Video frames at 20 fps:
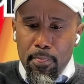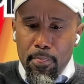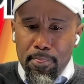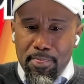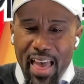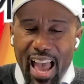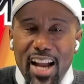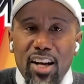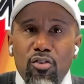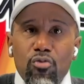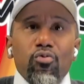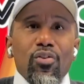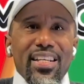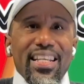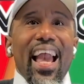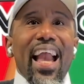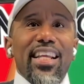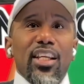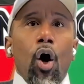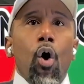that
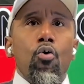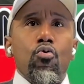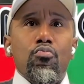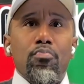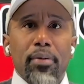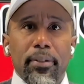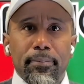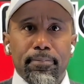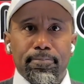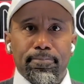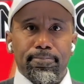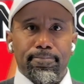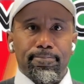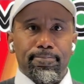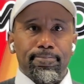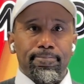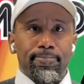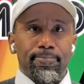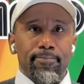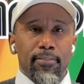create hope.
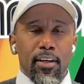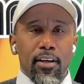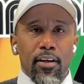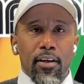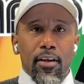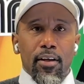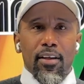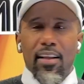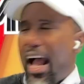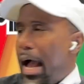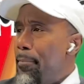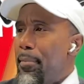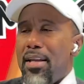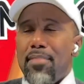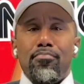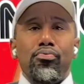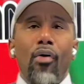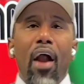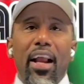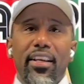I
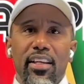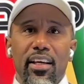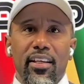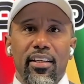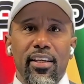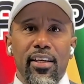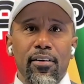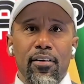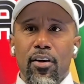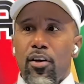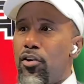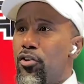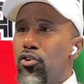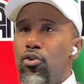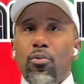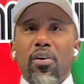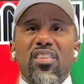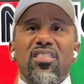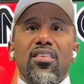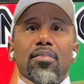mean, practically,
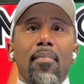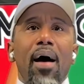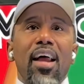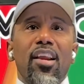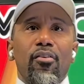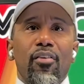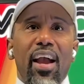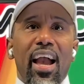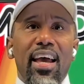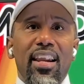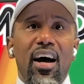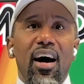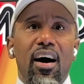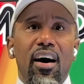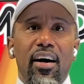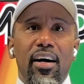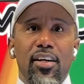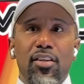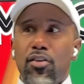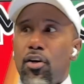you and somebody are at
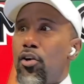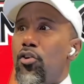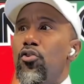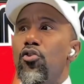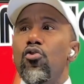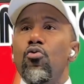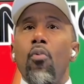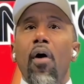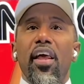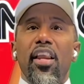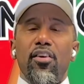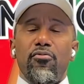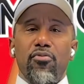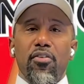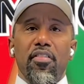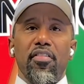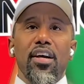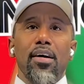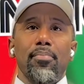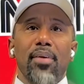odds. You're waiting
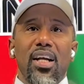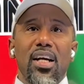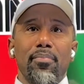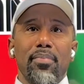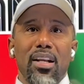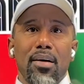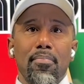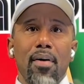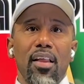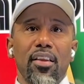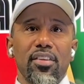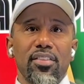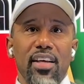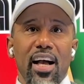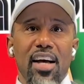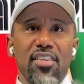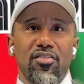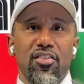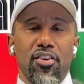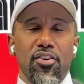for them to come and
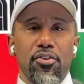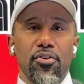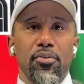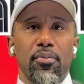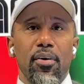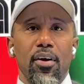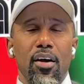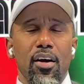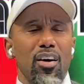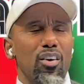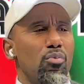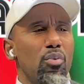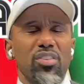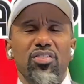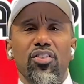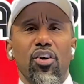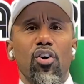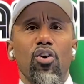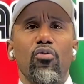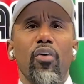apologize to you.
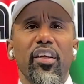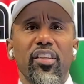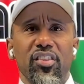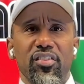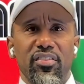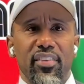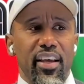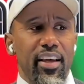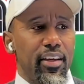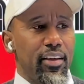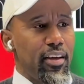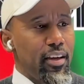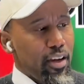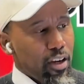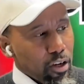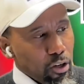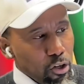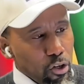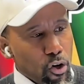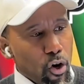What's the courageous thing?
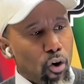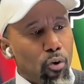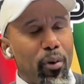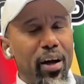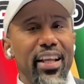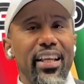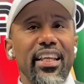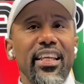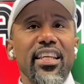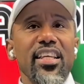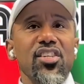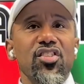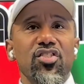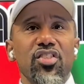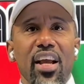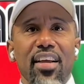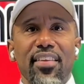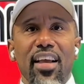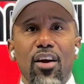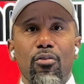Go and
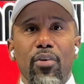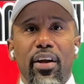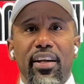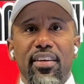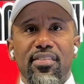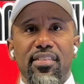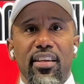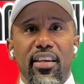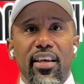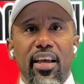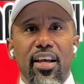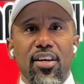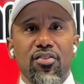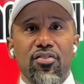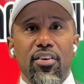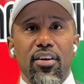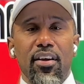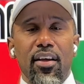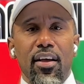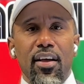initiate that
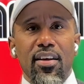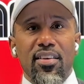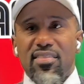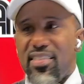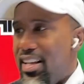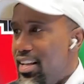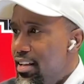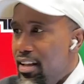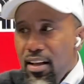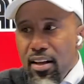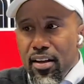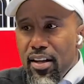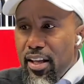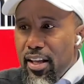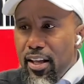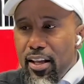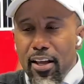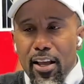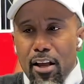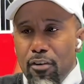reconciliation. See,
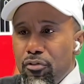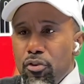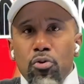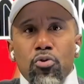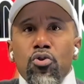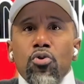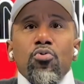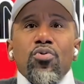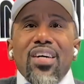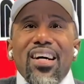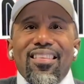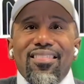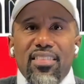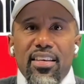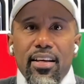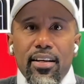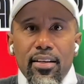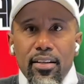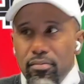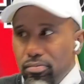if you do
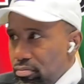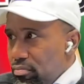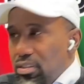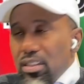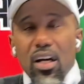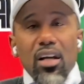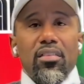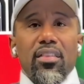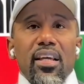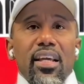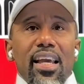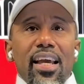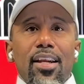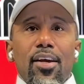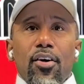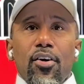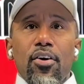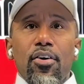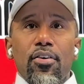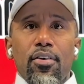nothing, nothing can
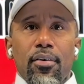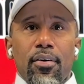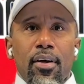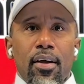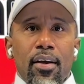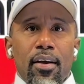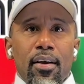occur.